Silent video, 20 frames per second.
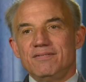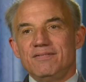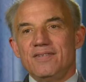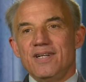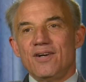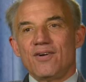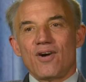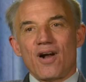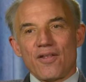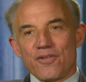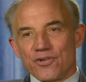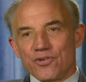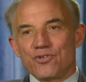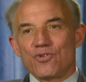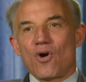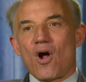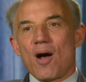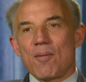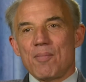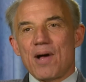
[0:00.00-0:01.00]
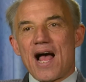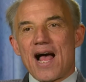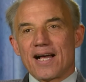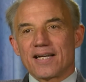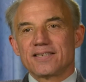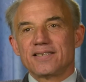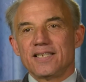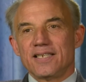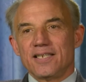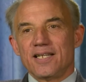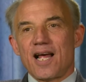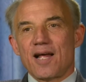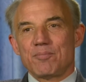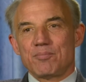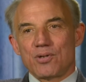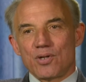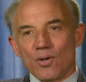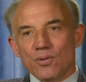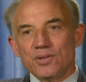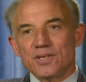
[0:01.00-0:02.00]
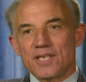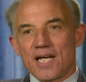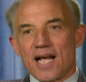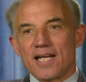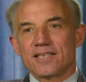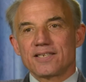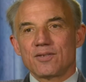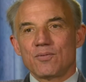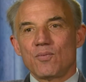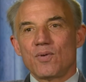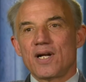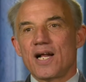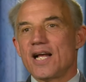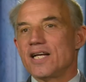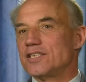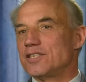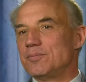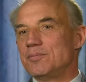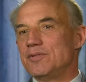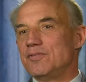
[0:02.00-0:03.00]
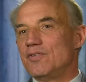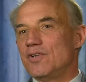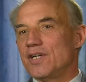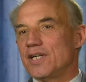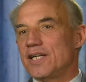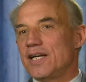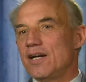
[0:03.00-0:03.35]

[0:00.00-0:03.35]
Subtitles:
there are other drawbacks in that process, and one has to be very